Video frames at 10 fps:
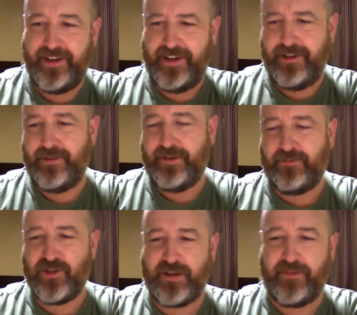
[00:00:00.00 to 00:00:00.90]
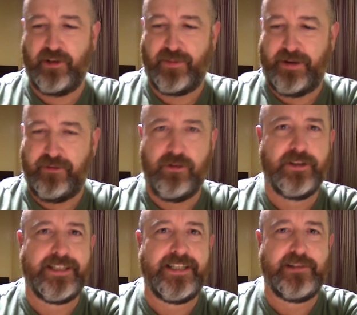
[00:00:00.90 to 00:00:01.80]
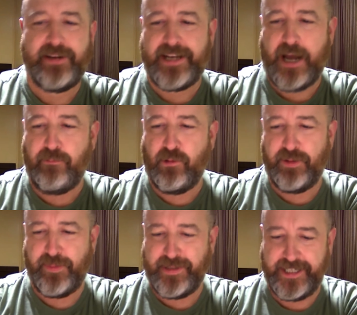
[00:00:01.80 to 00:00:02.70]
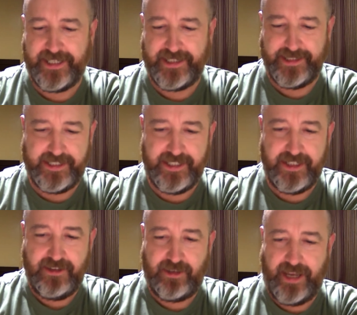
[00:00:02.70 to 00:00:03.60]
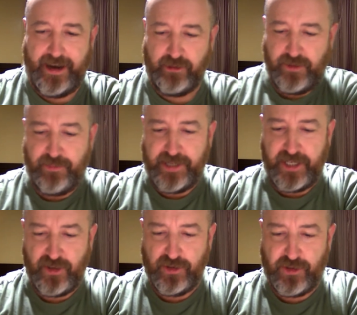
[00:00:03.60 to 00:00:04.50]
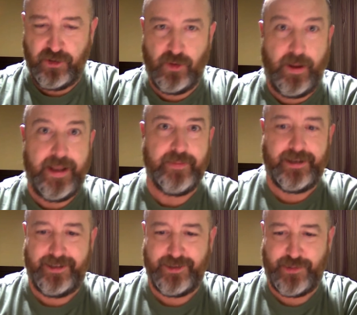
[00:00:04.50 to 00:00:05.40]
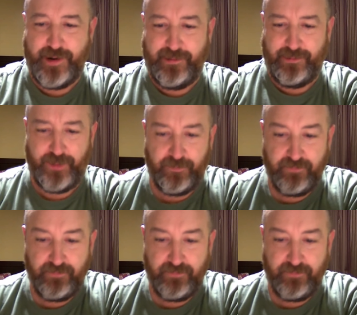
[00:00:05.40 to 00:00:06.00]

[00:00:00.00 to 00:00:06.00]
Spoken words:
Now I'm just having a look at my phone because I need to recap what we predicted. Okay, how did the predictions go in the last round?